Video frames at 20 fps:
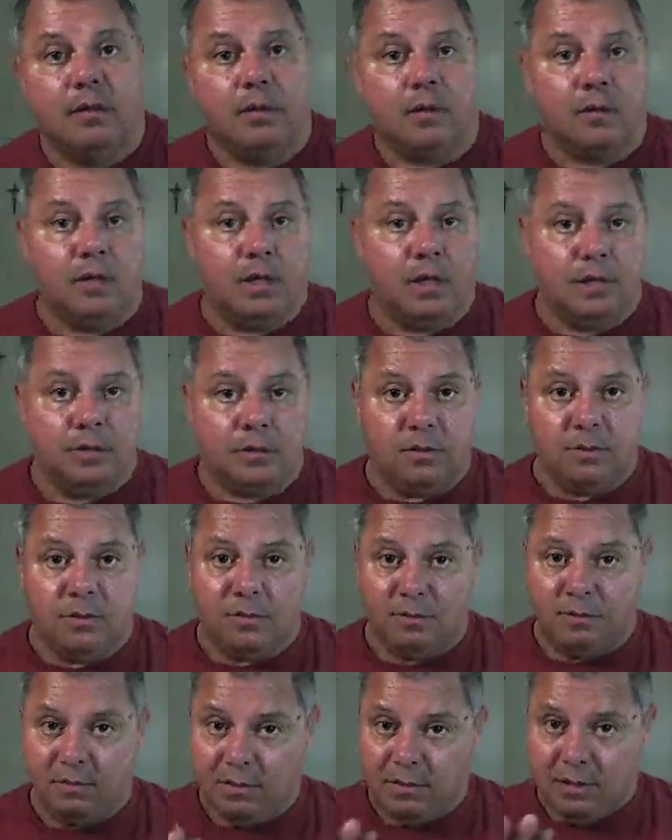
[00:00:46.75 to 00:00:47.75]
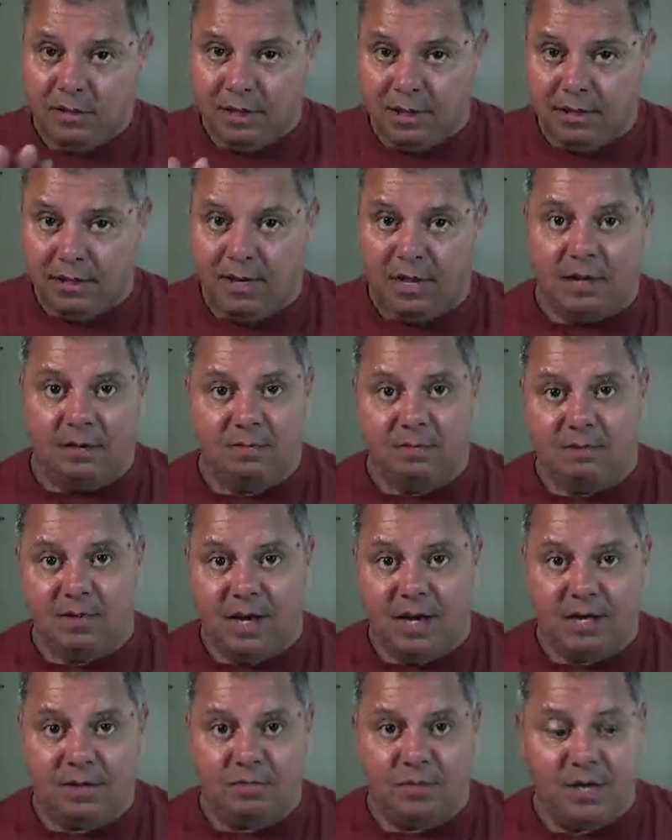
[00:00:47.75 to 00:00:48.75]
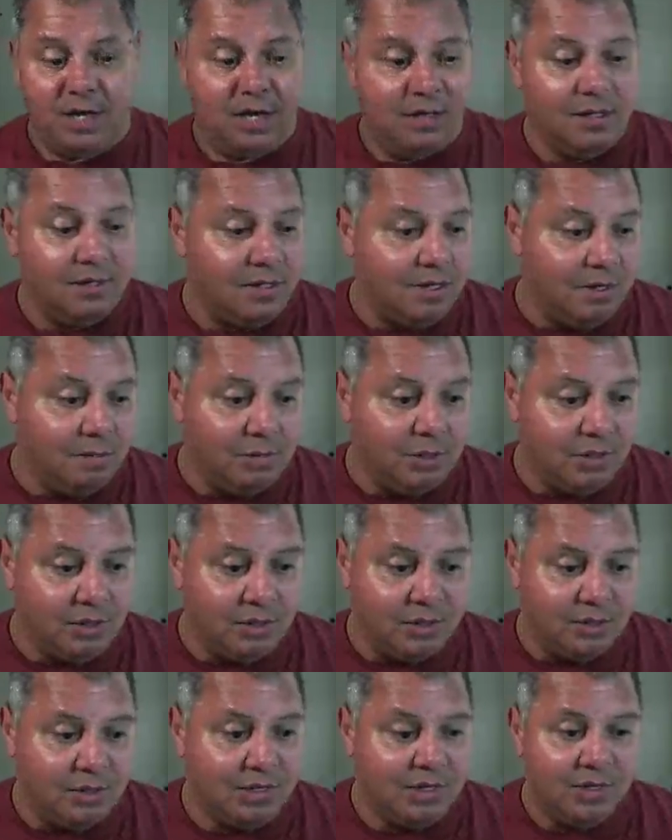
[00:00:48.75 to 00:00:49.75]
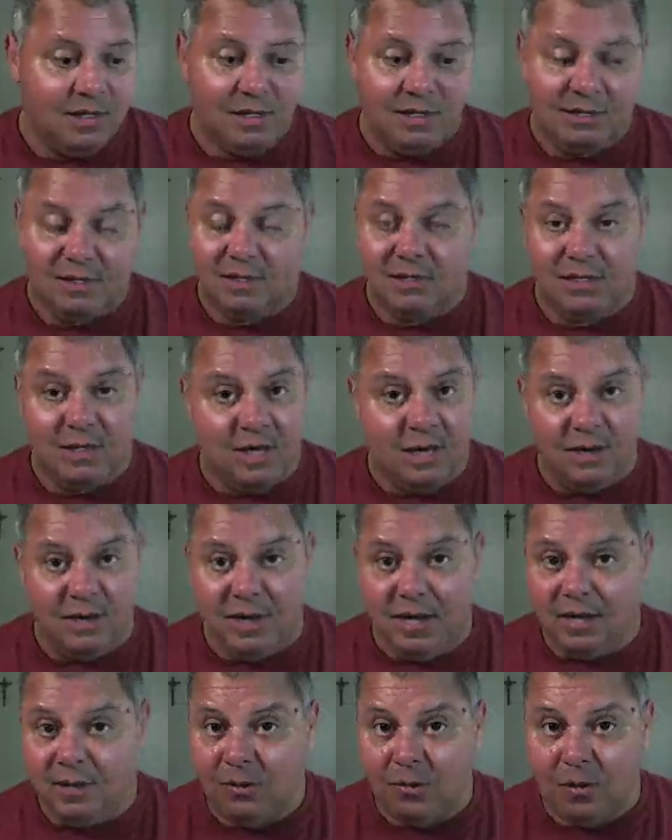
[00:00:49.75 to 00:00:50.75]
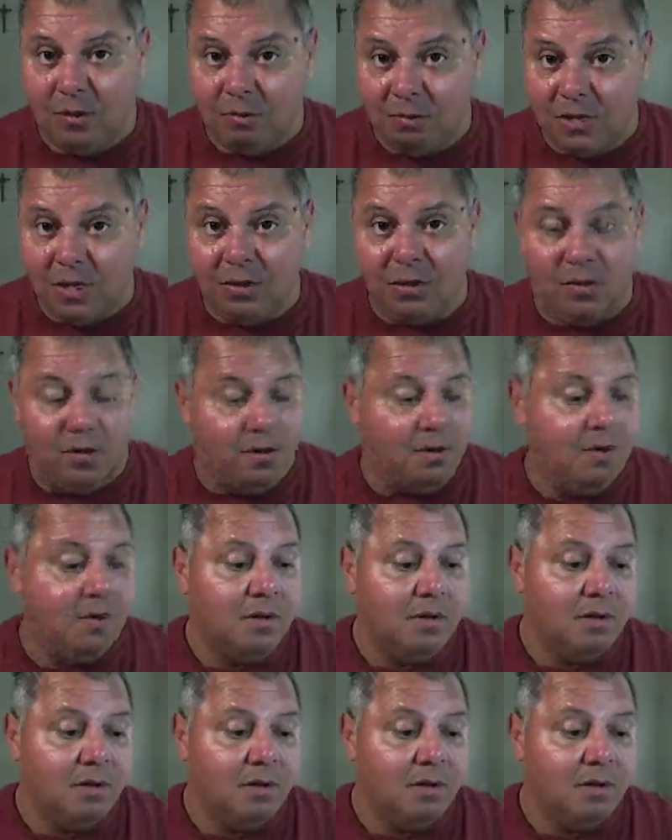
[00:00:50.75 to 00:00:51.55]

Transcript: Okay, so again, as we get into the images, this is not an end-all be-all.